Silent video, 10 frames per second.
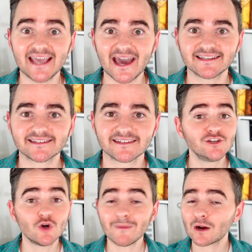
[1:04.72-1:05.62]
yes.
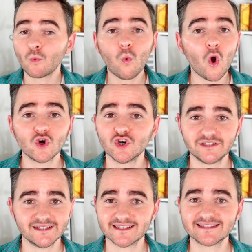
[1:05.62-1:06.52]
No matter what
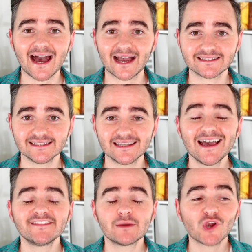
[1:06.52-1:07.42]
audience you're targeting,
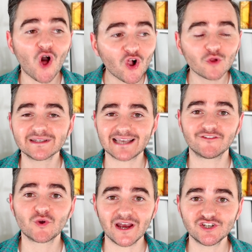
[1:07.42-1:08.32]
they will always
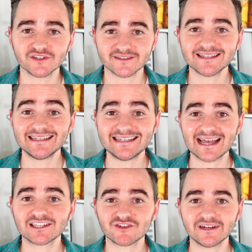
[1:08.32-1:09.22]
have questions that need
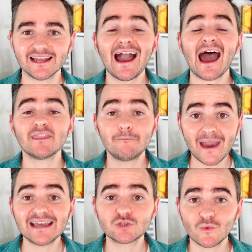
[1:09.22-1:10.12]
answering. And the
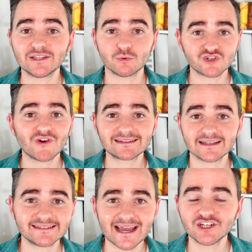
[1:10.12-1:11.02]
best way to attract
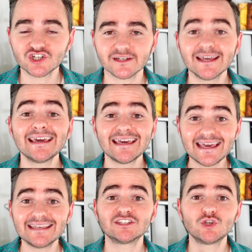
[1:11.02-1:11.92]
their attention
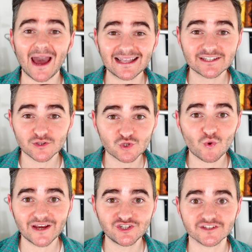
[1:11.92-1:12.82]
is to answer those
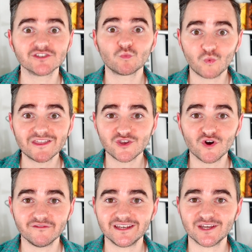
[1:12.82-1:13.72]
questions with
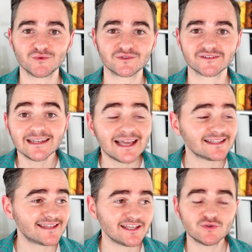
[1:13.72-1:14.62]
your videos.
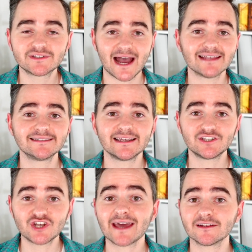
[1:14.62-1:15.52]
Let's say you started a
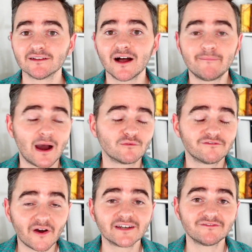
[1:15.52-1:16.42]
channel about
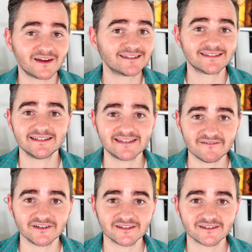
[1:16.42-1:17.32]
Final Fantasy
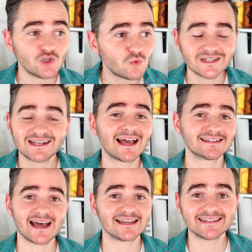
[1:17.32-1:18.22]
VII. You wouldn't
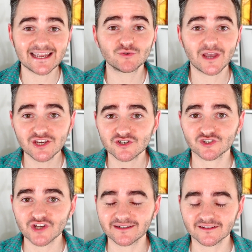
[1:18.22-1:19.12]
class that as an
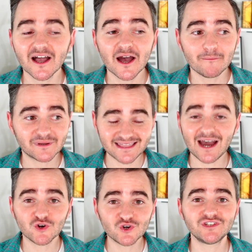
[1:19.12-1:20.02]
educational channel, but
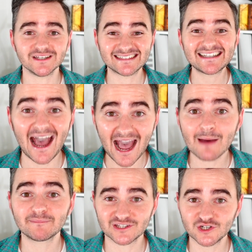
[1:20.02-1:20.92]
that audience
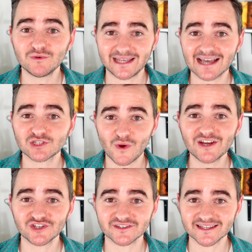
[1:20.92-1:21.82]
absolutely has
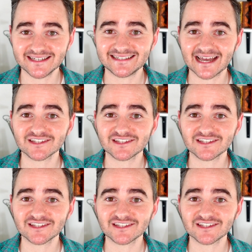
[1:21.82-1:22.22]
questions that need